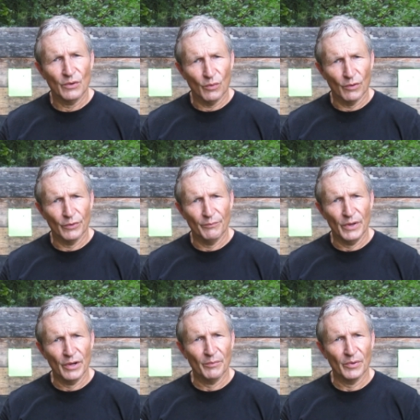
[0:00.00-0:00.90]
Well,
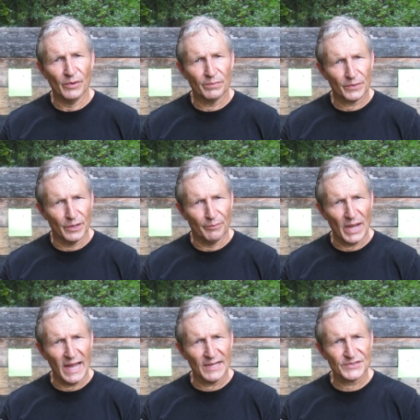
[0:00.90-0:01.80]
remember,
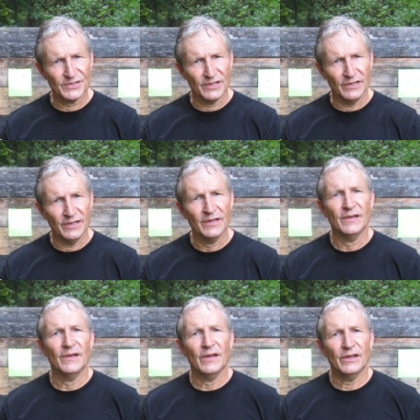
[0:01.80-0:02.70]
capacity,
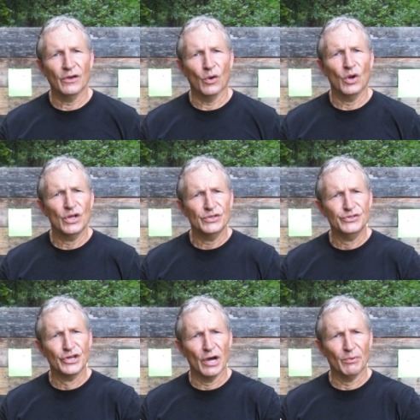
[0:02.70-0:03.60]

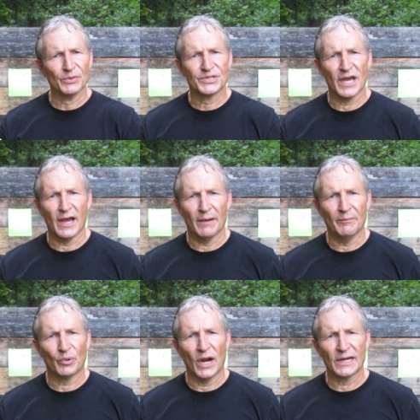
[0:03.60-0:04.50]
double tap.
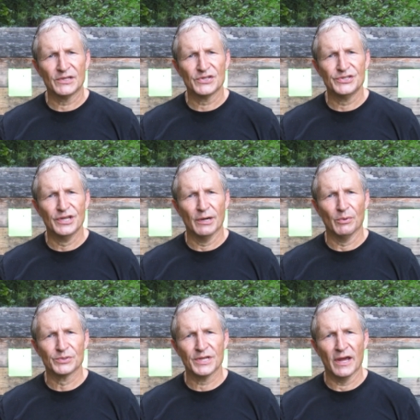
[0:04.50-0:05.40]
Practice
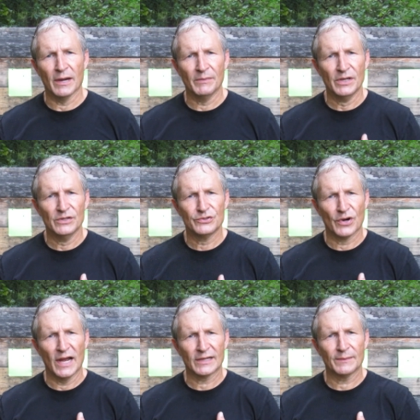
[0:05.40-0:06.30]
double tap.
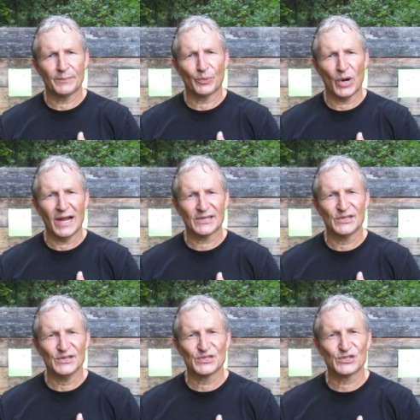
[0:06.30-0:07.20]

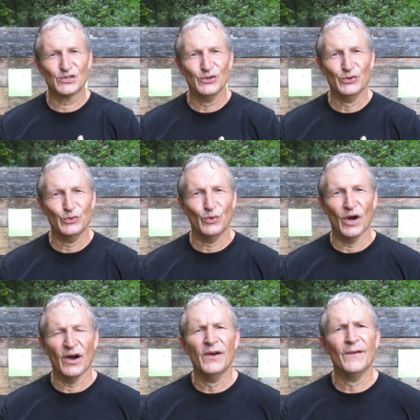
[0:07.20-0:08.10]
Practice
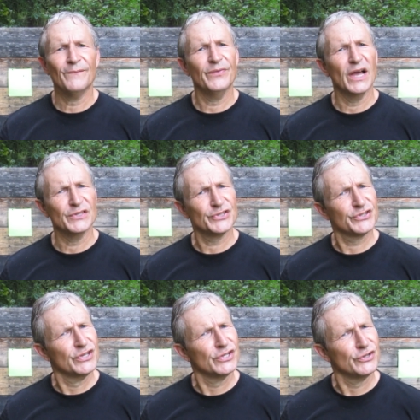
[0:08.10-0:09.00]
to that
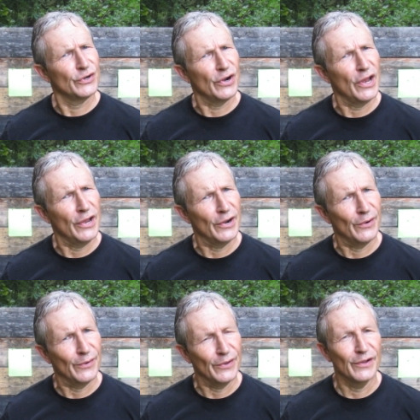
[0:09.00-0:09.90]
center
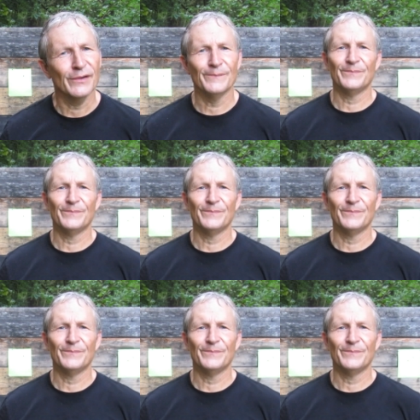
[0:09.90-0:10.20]
area.